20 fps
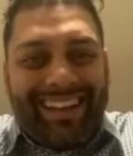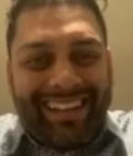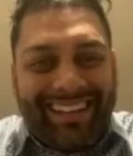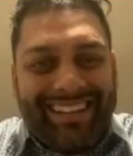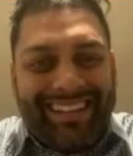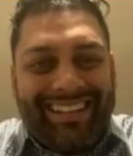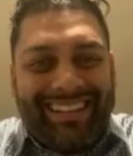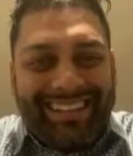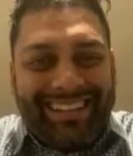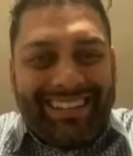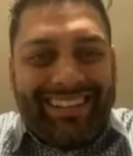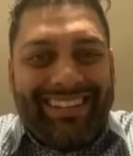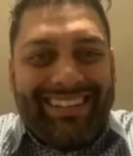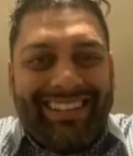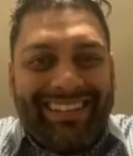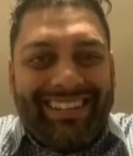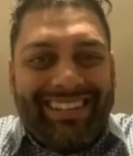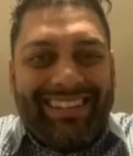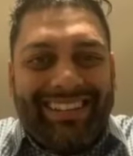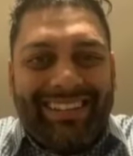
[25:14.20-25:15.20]
beat
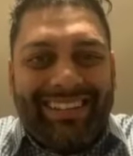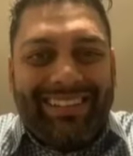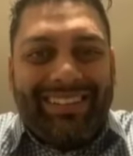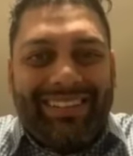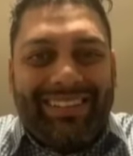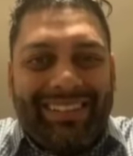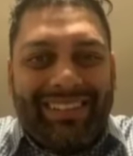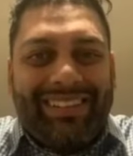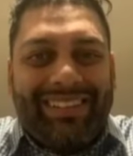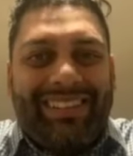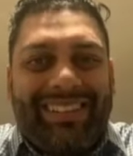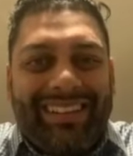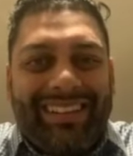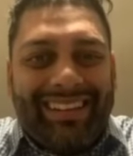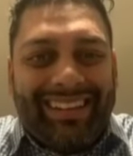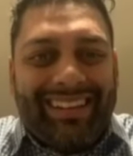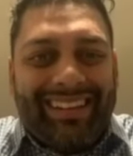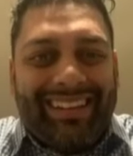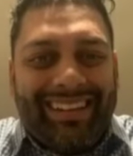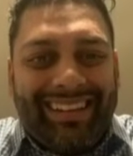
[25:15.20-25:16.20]
Buffalo in
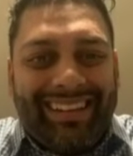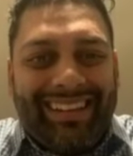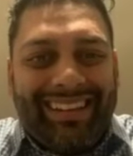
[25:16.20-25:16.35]
Buffalo.